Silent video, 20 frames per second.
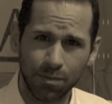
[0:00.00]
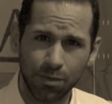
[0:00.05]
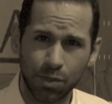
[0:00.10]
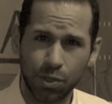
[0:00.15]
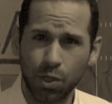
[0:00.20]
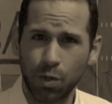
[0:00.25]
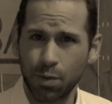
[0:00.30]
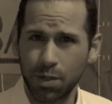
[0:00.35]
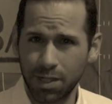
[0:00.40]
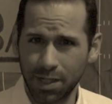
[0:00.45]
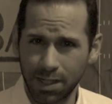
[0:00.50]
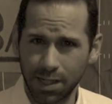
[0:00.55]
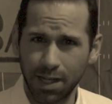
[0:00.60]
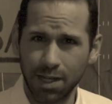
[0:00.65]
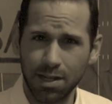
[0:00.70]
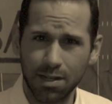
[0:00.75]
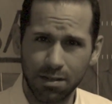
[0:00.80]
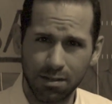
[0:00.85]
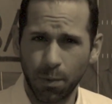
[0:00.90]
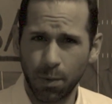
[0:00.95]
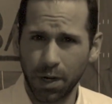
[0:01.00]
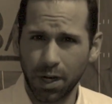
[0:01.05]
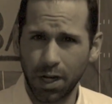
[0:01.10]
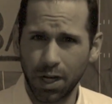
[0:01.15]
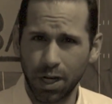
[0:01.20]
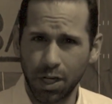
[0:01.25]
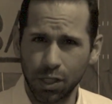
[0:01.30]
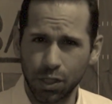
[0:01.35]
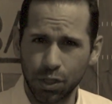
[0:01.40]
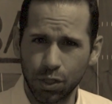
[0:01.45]
So tonight, we're
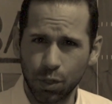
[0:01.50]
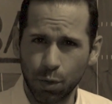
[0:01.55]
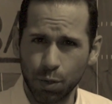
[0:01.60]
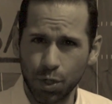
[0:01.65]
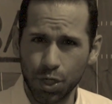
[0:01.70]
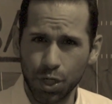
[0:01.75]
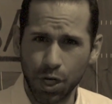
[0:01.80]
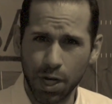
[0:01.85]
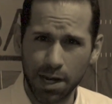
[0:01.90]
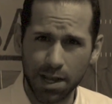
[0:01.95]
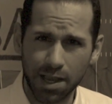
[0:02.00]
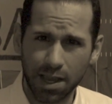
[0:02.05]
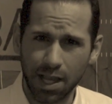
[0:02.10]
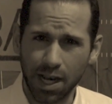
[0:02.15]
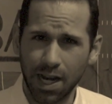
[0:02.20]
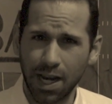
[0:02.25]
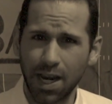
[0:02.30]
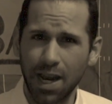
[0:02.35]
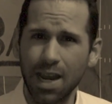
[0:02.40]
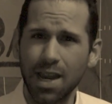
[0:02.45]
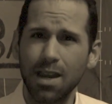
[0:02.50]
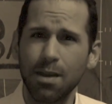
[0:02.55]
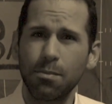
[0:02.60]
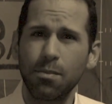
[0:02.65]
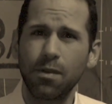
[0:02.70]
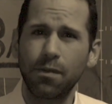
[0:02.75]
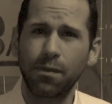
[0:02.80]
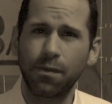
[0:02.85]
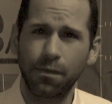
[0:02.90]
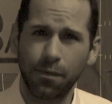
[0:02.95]
gonna associate the
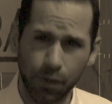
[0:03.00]
game of